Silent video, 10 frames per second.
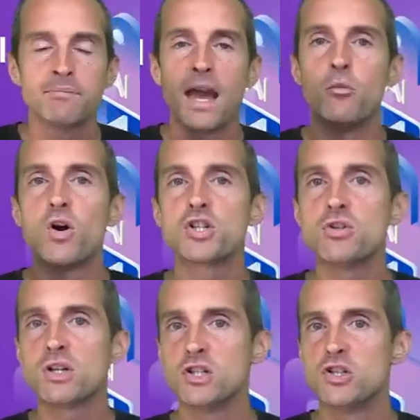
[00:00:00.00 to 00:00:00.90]
And what you
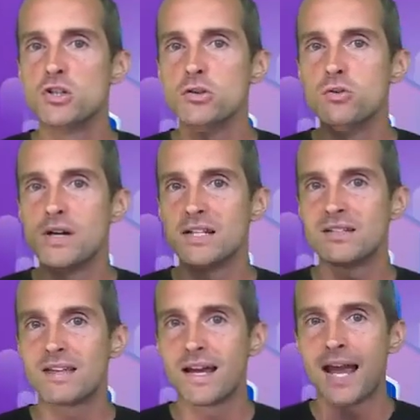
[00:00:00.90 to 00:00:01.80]
could do is
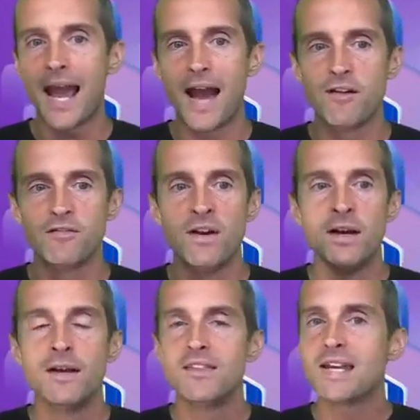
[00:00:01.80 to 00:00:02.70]
then have
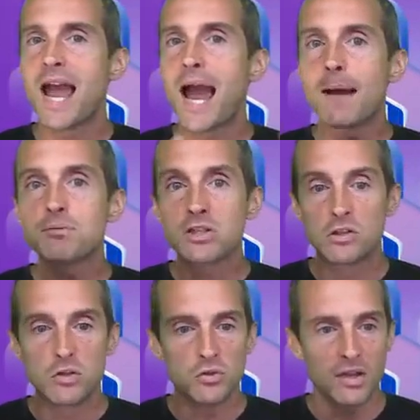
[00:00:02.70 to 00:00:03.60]
the
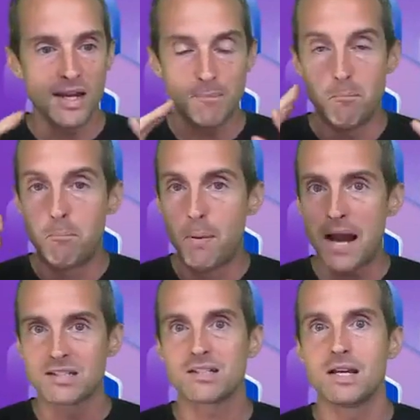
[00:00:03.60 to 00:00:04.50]
absolute
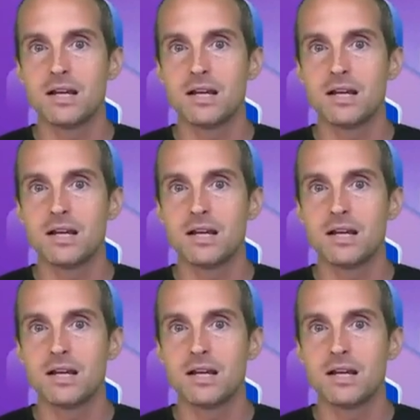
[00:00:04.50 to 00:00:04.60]
best